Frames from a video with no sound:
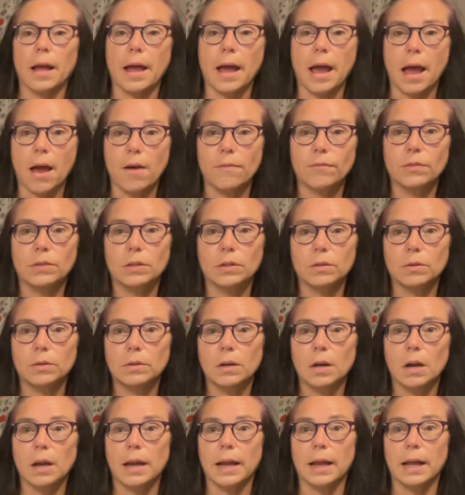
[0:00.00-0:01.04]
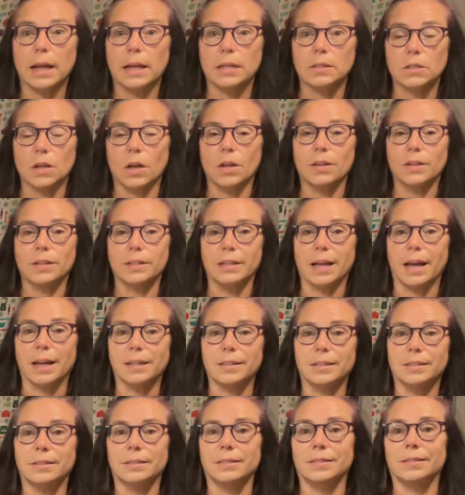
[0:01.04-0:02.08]
after it's all
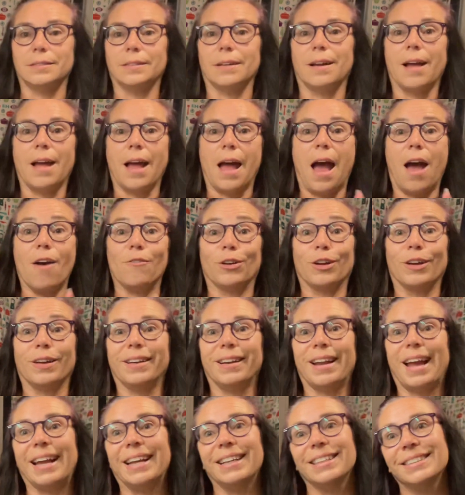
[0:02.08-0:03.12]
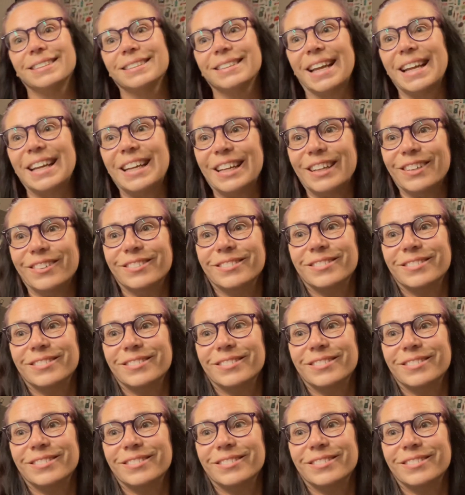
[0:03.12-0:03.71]
done. Have a good night. Thank you.